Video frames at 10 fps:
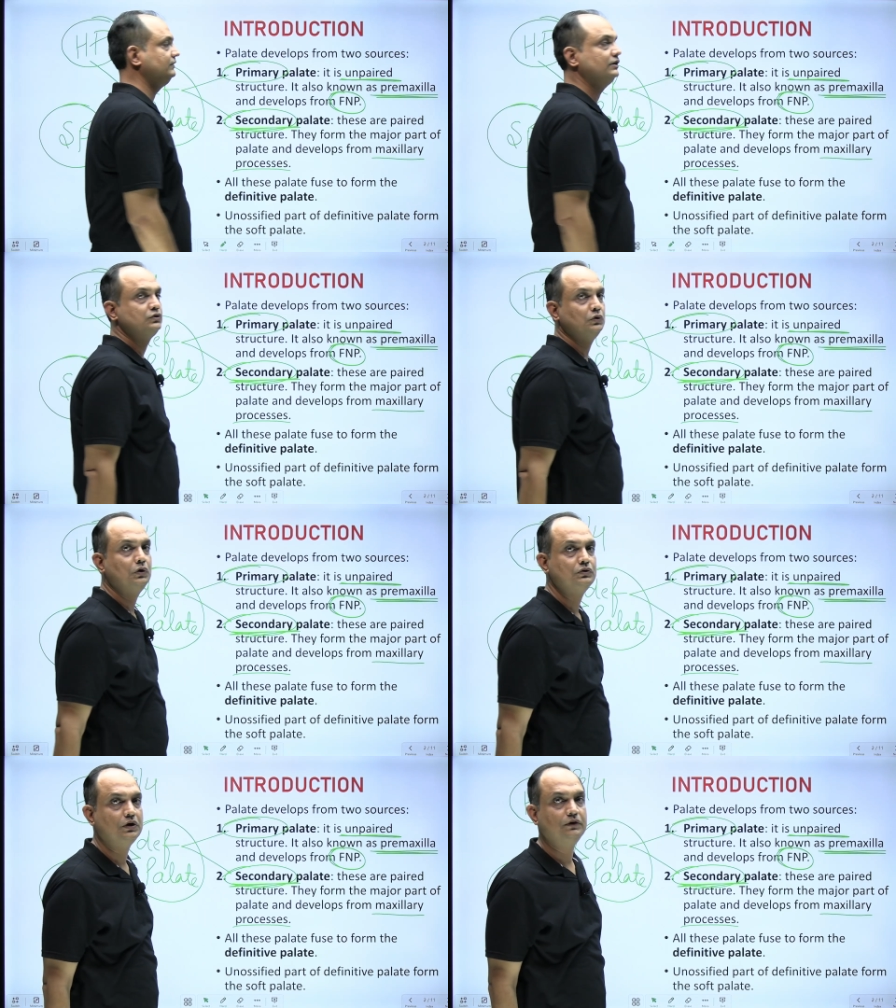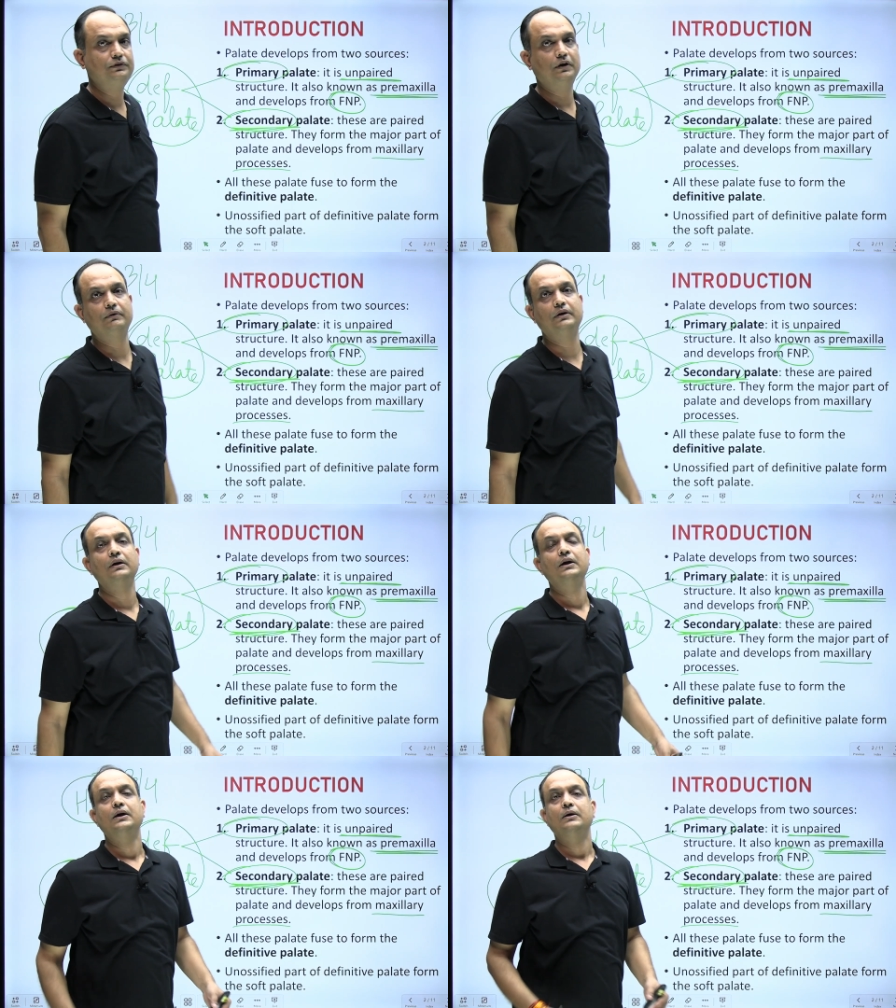is the source of your
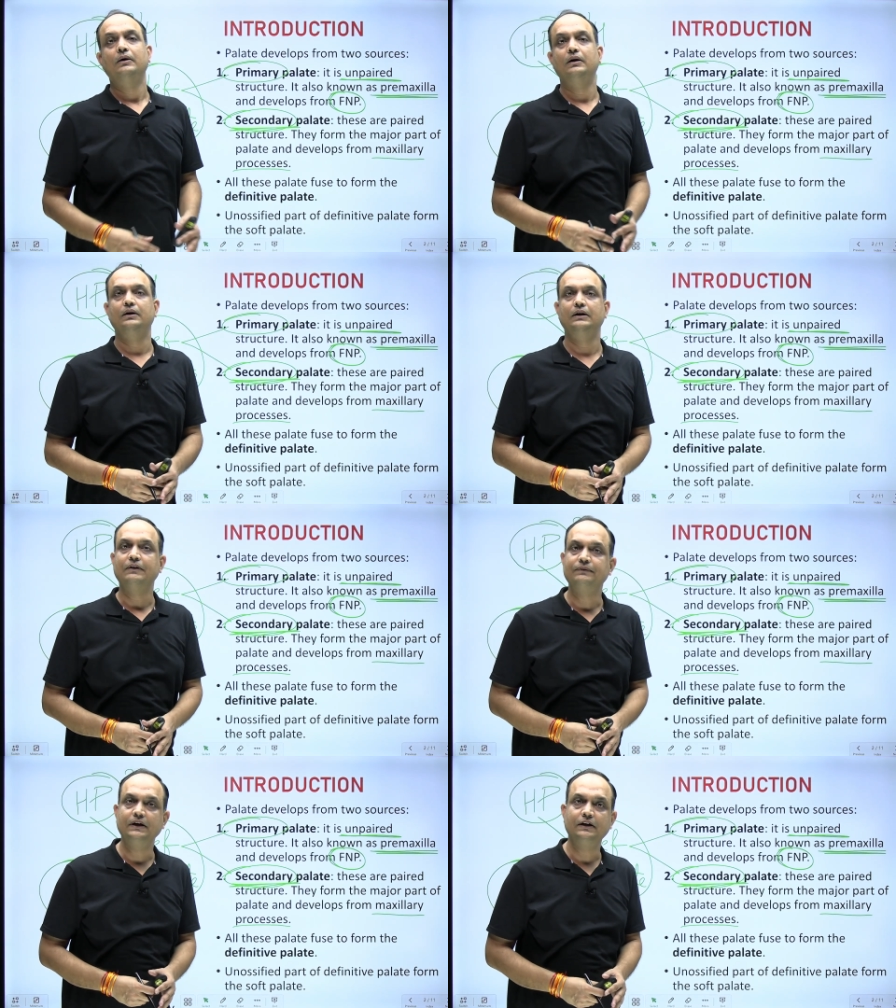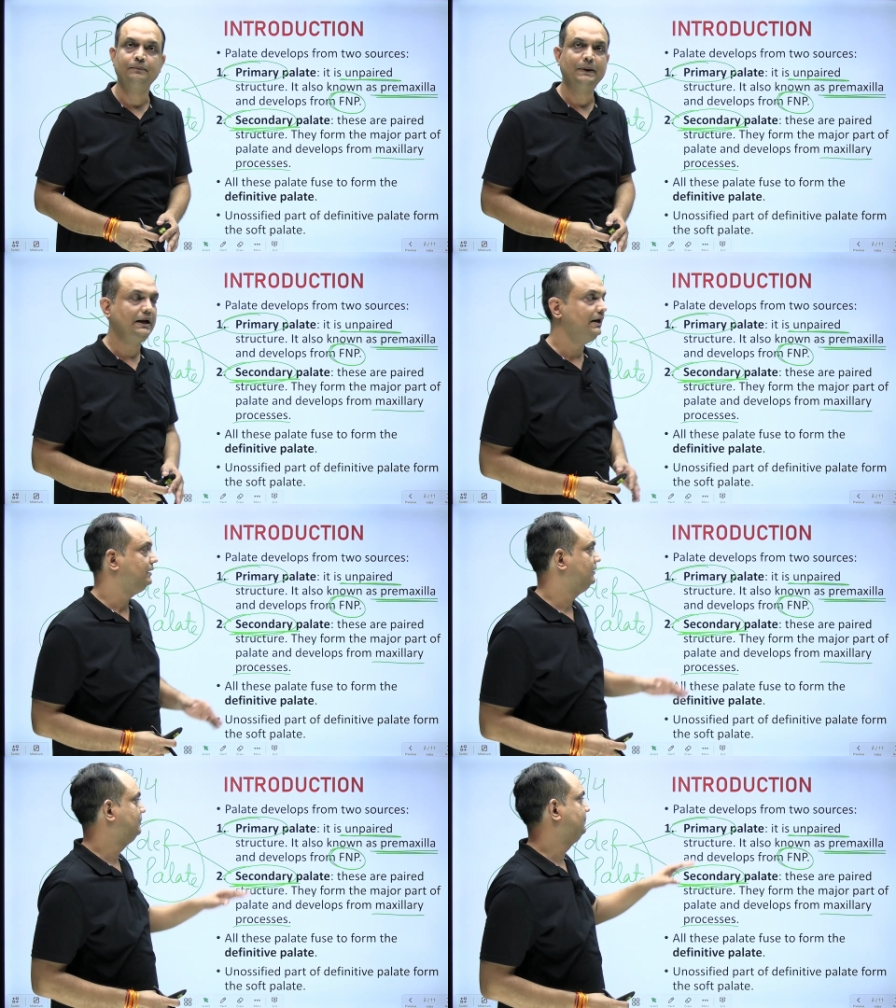definitive palate?